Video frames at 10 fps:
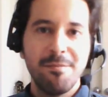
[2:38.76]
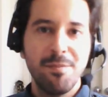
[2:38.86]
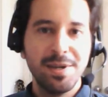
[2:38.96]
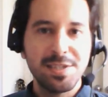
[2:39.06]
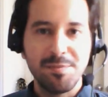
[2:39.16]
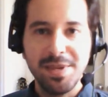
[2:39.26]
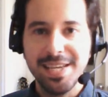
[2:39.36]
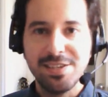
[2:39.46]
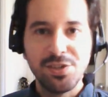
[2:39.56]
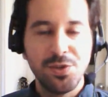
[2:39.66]
must
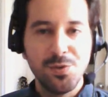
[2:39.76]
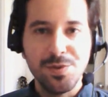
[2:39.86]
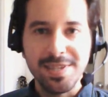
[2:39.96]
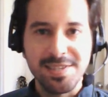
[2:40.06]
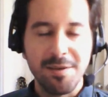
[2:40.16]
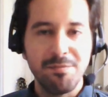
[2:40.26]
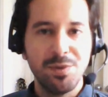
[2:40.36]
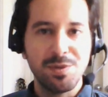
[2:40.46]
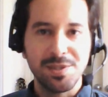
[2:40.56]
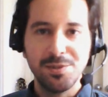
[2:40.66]
be tuned in some
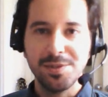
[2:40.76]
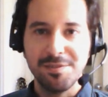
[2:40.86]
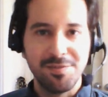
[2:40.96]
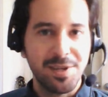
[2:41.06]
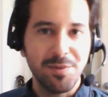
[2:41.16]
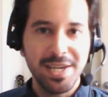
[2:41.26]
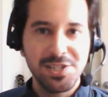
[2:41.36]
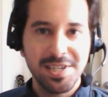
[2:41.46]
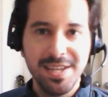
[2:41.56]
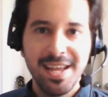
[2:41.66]
musical
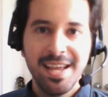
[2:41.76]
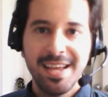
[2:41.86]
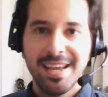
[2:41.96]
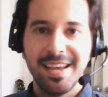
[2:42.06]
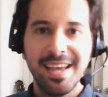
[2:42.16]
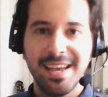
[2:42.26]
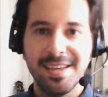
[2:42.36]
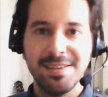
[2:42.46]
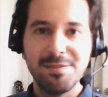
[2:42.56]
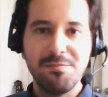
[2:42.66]
configuration,
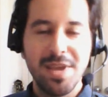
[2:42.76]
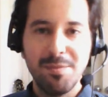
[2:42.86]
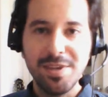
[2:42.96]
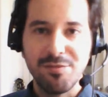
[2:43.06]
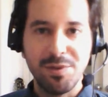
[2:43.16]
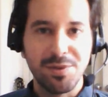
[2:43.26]
and maybe if